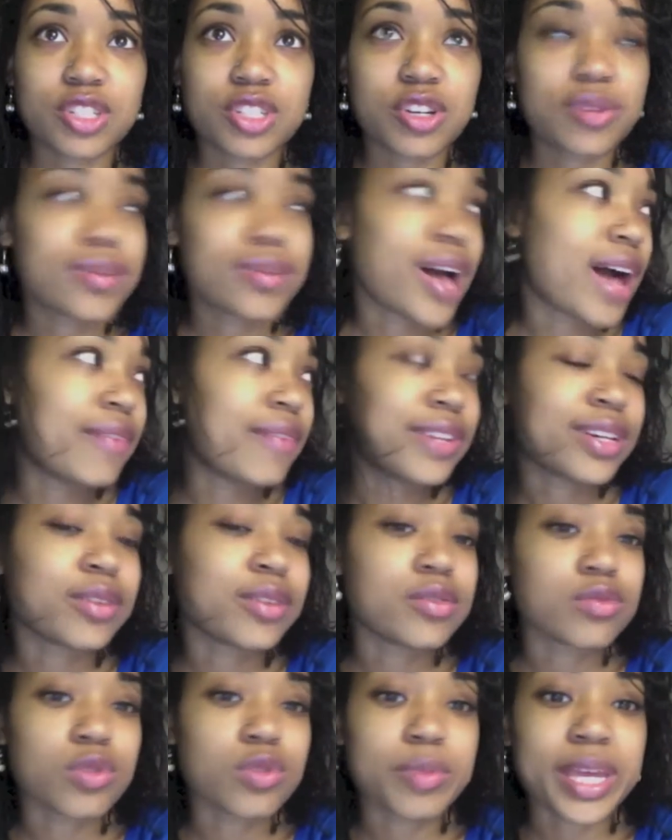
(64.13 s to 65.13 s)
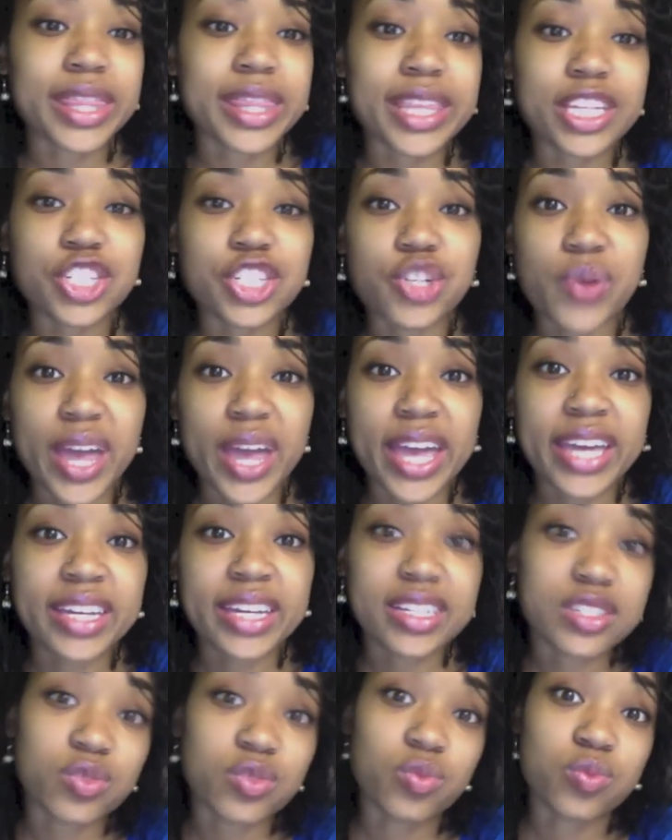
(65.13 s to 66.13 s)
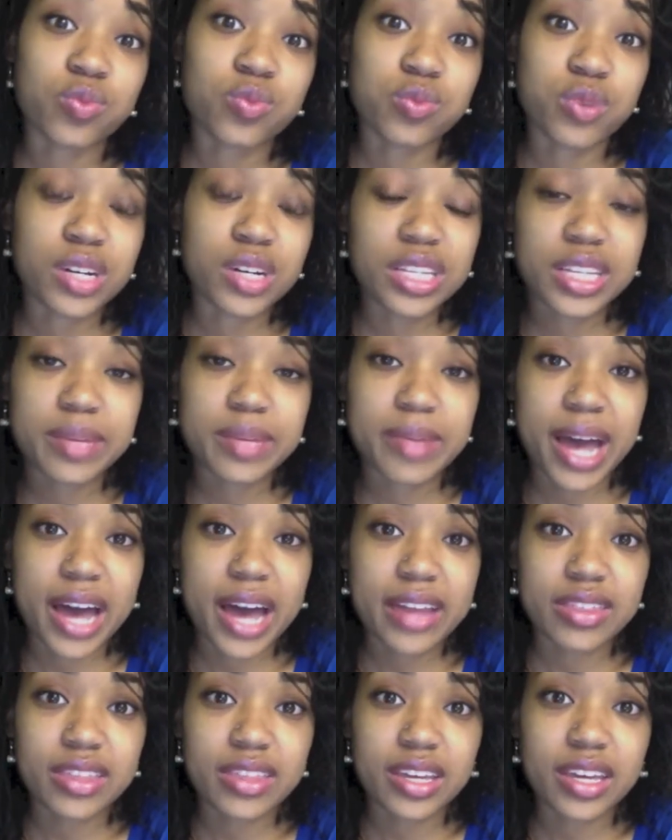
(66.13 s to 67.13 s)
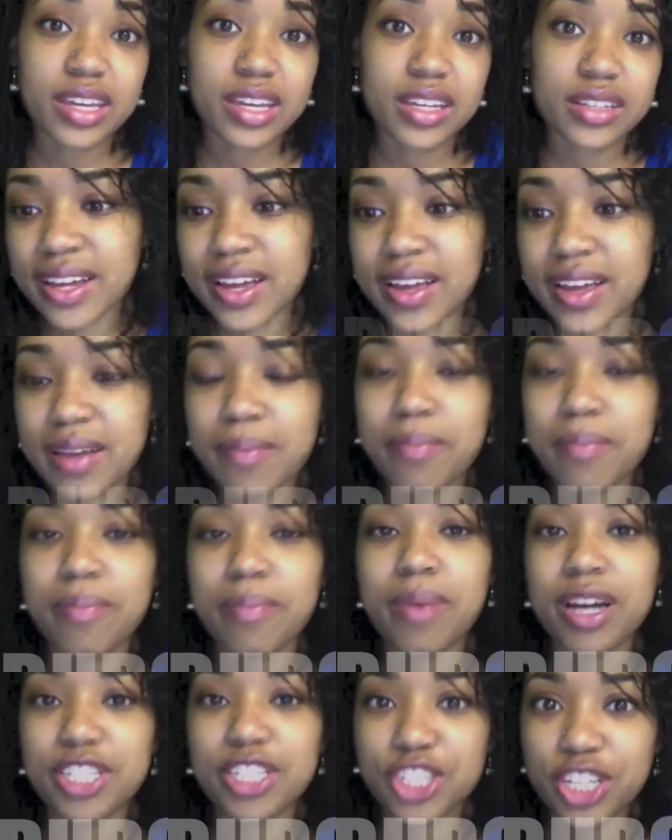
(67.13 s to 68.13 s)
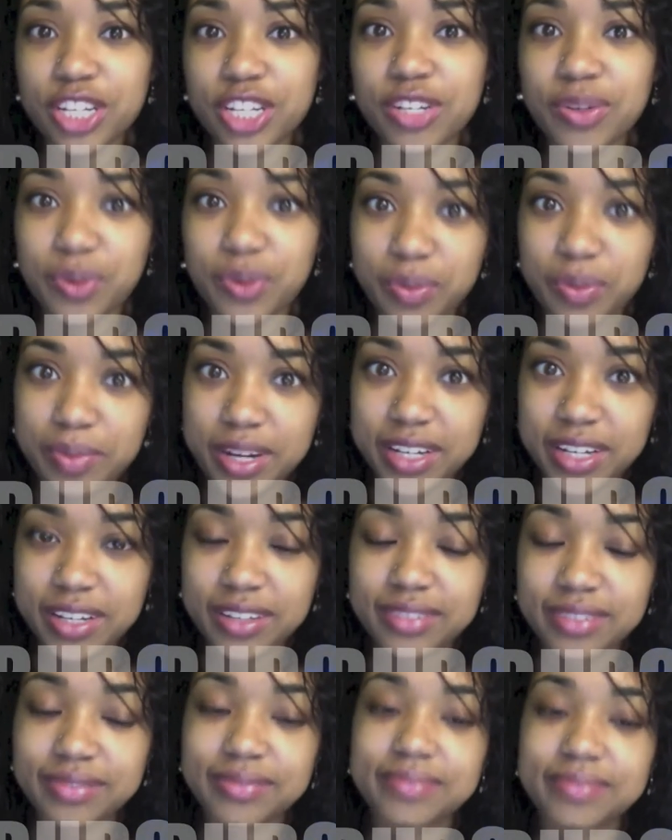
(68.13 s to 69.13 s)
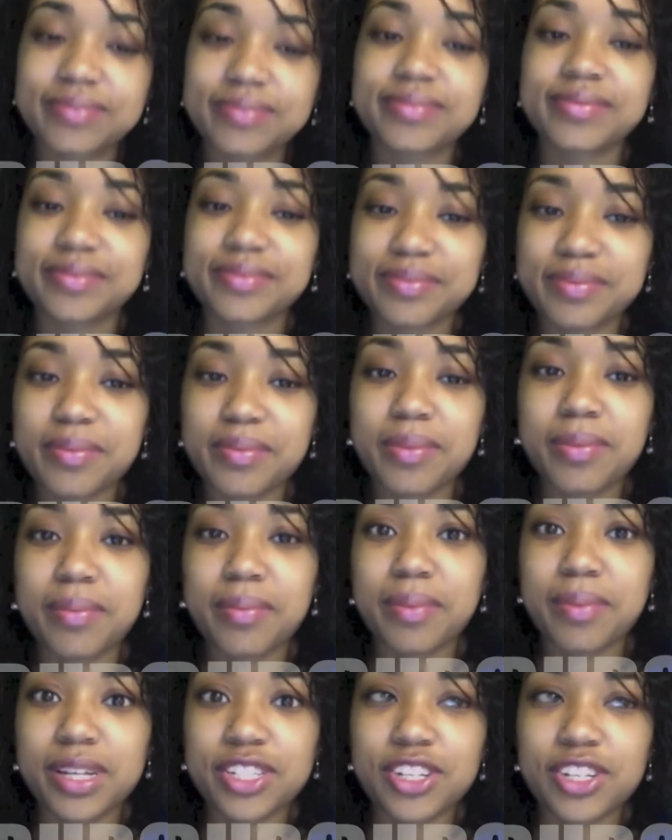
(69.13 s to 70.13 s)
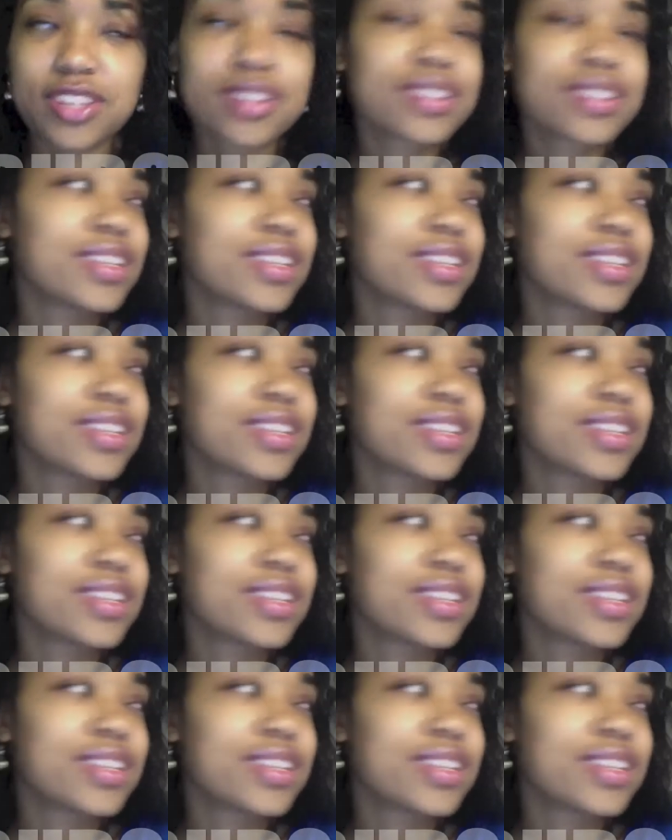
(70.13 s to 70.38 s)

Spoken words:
having a roommate that you hate is a really bad thing. Budget your money. Budget.